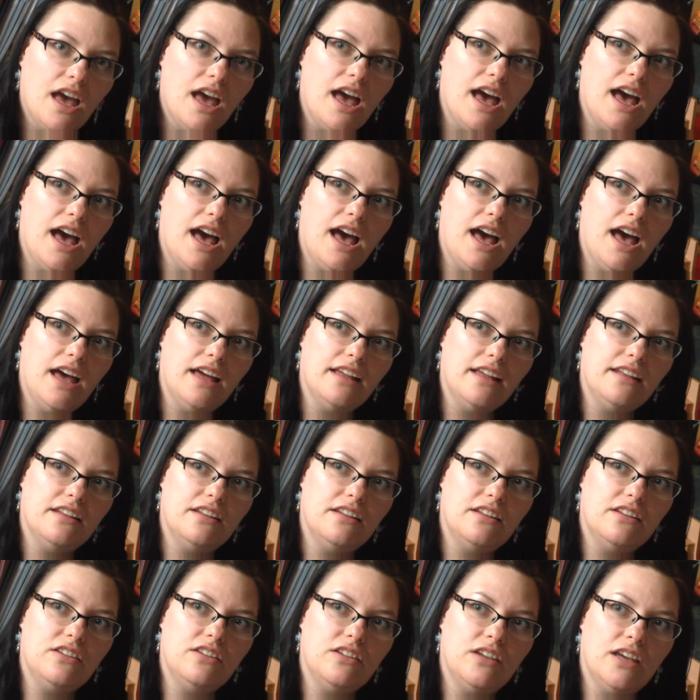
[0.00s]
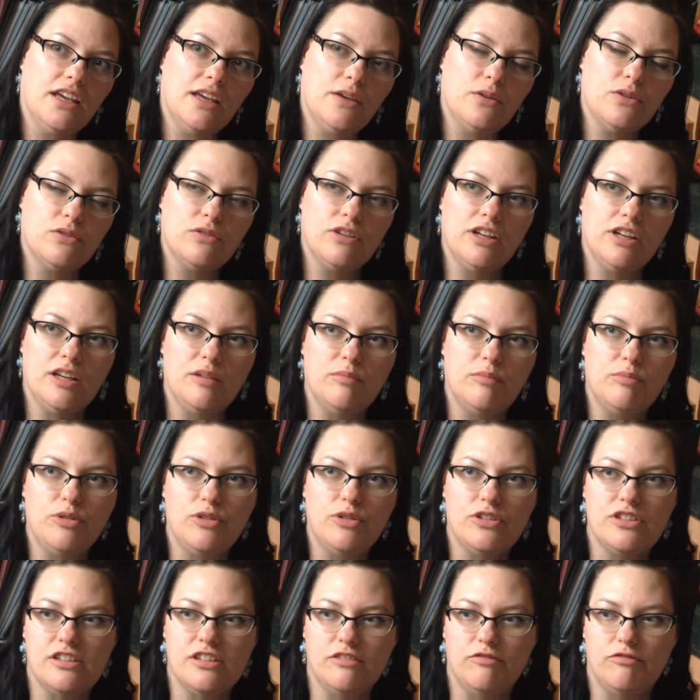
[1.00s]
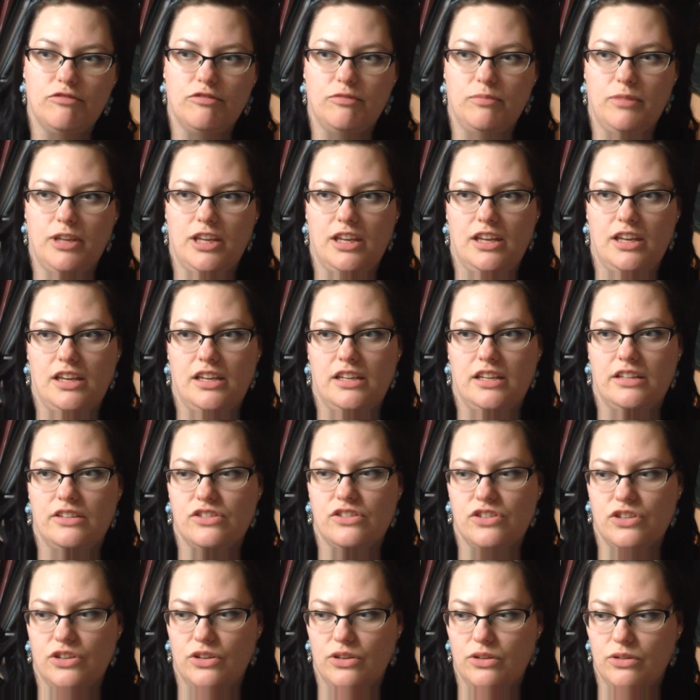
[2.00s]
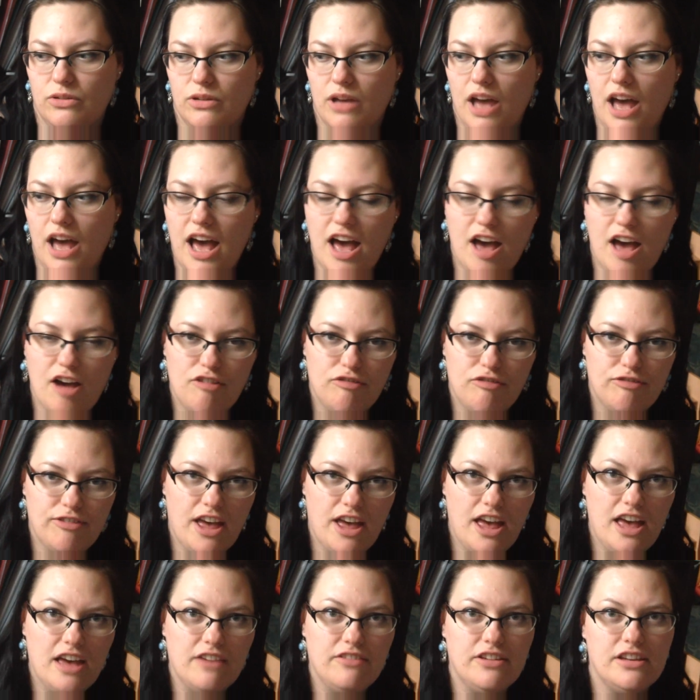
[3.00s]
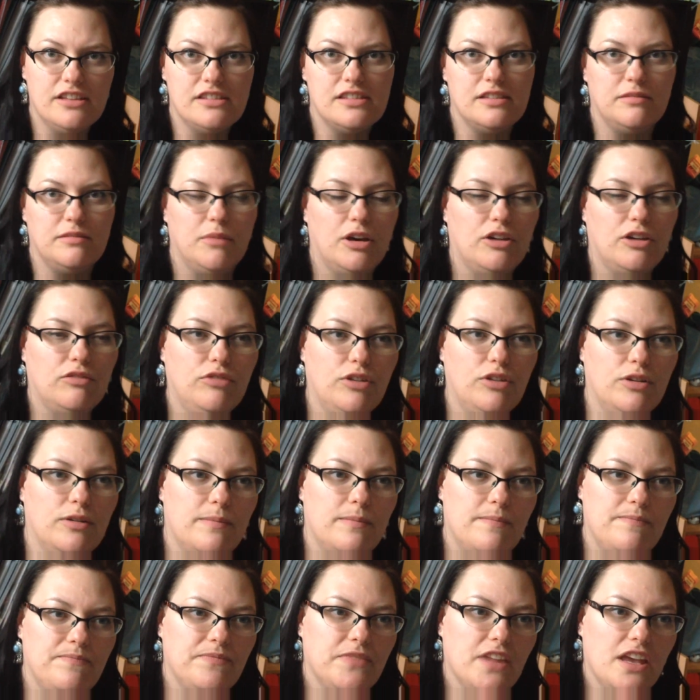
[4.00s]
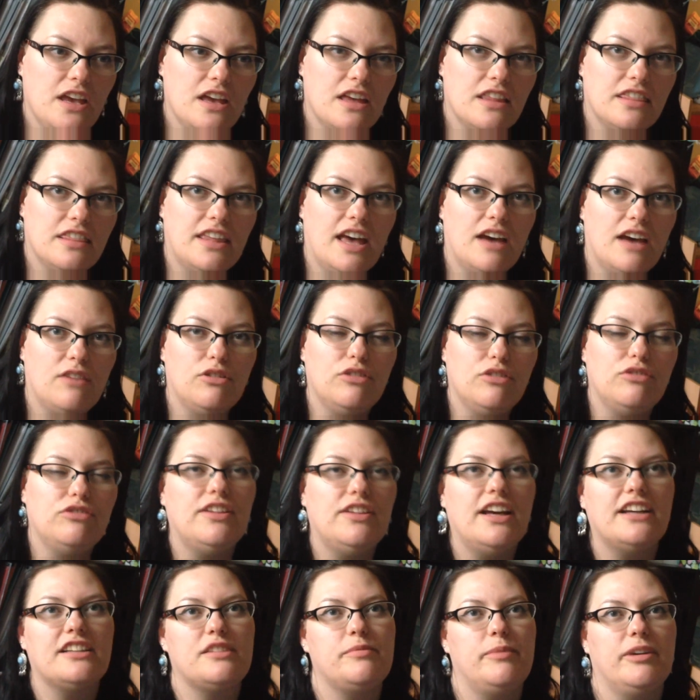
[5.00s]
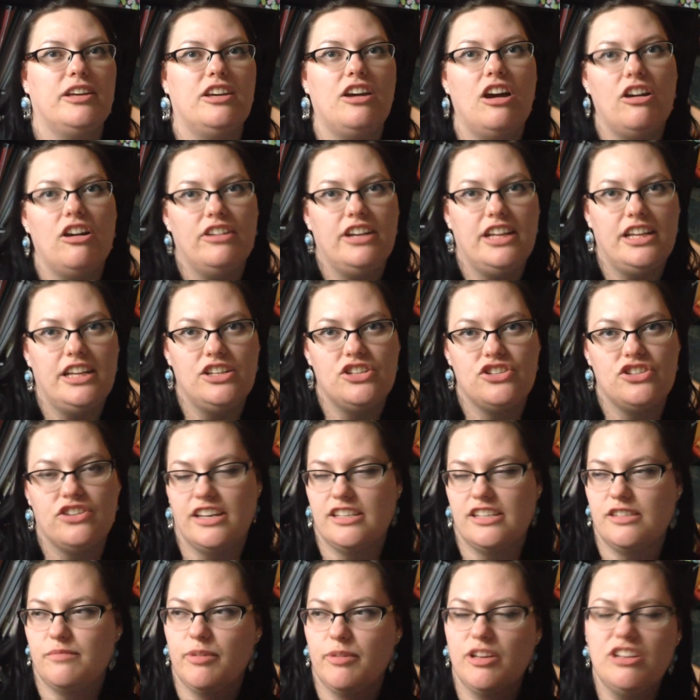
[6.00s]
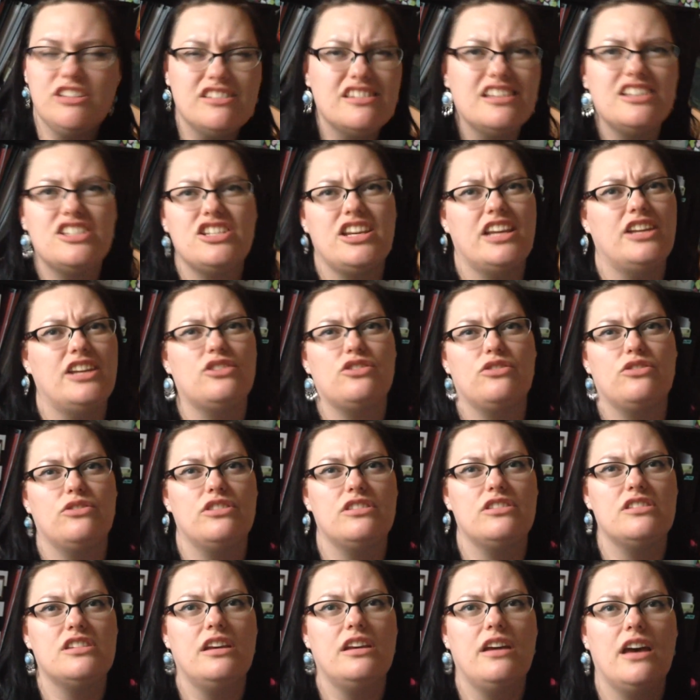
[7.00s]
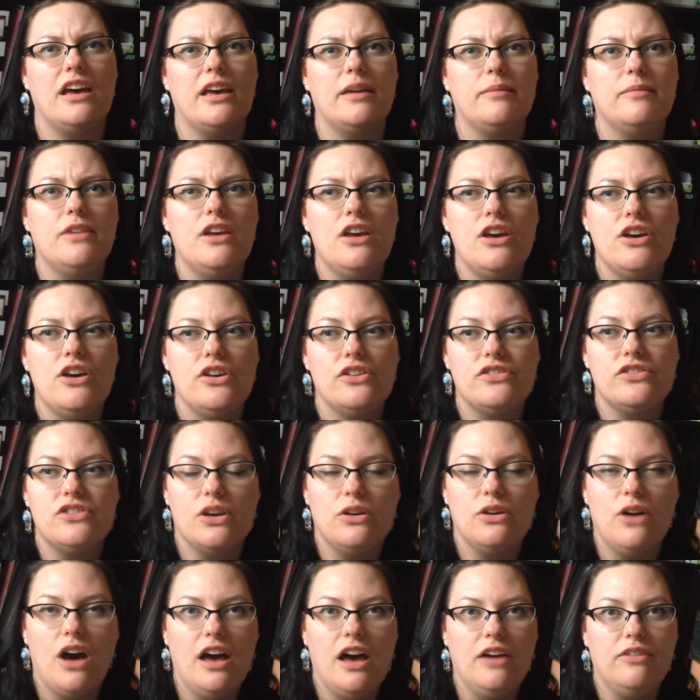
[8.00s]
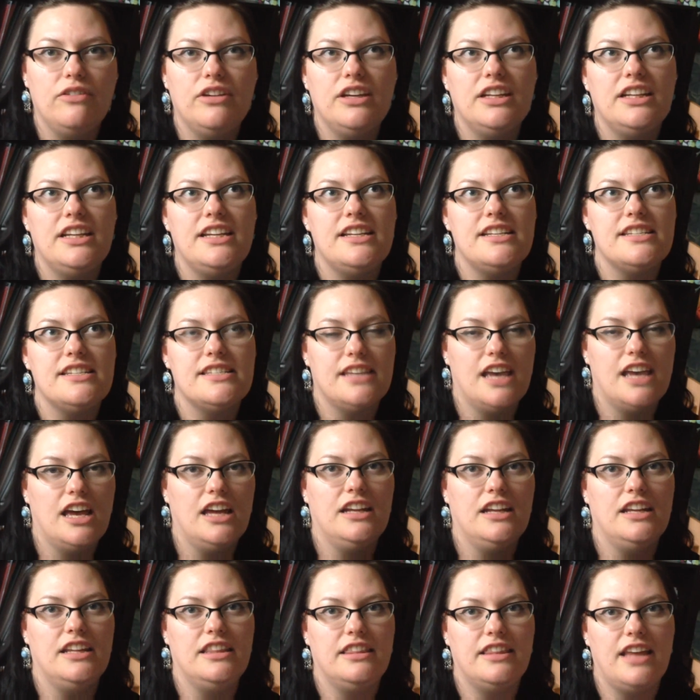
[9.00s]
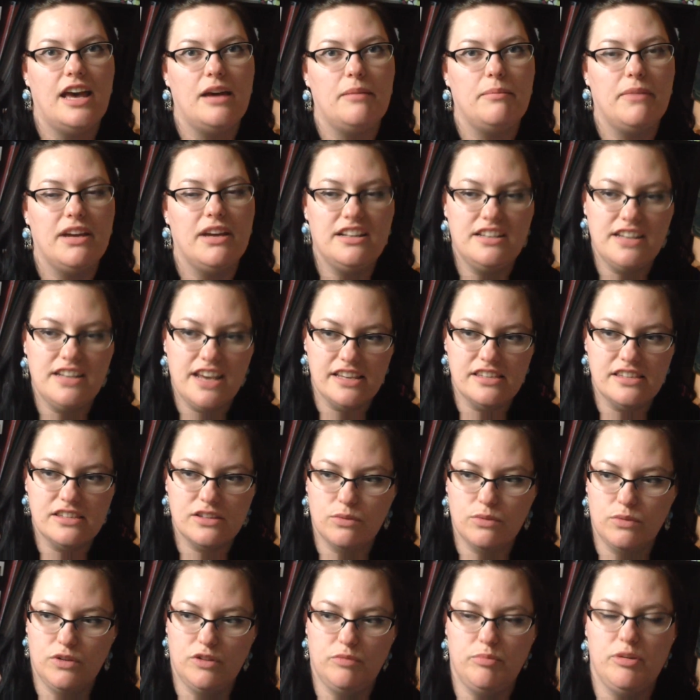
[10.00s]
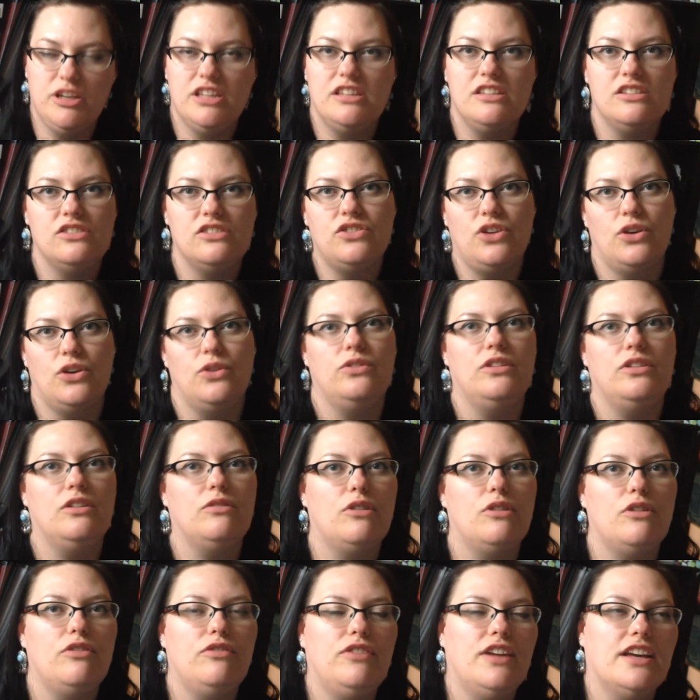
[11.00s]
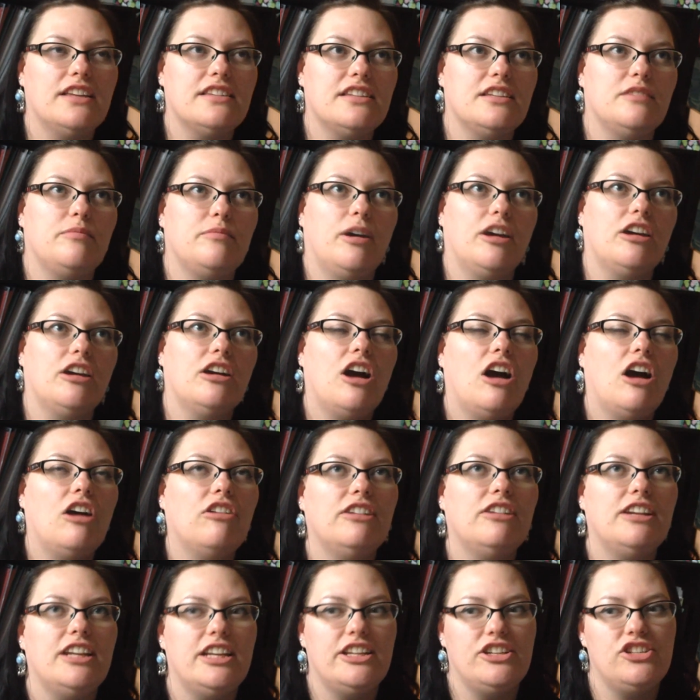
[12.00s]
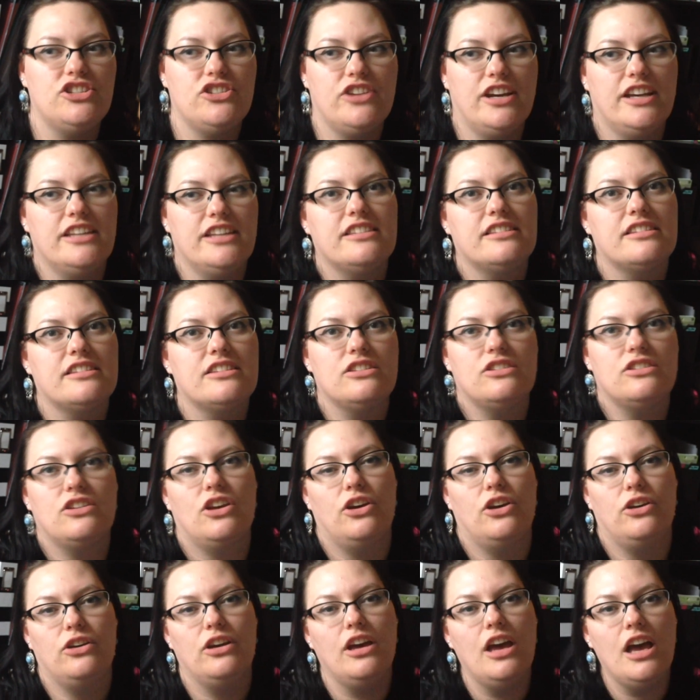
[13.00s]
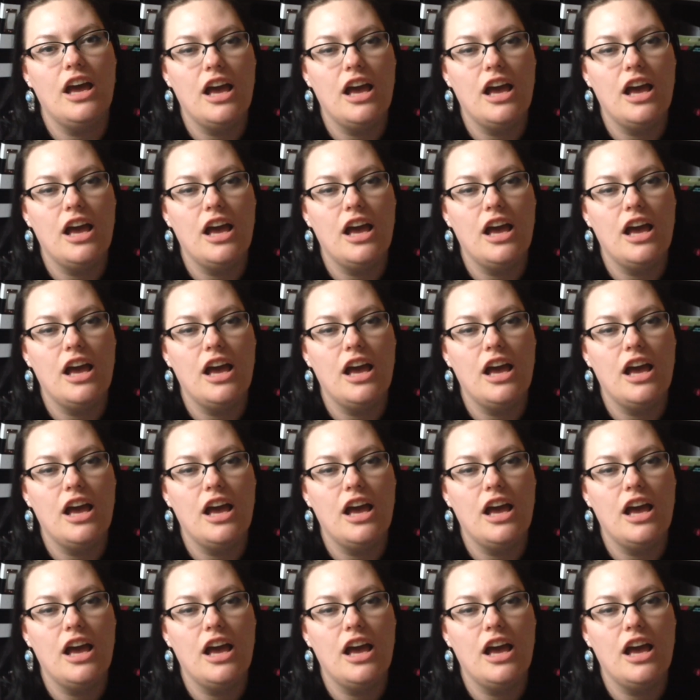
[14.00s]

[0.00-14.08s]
And it was really important for me to have areas in my room that reflect my current interests, because they change all the time. So I really decided that my desk would be the zone that reflected my current interests. So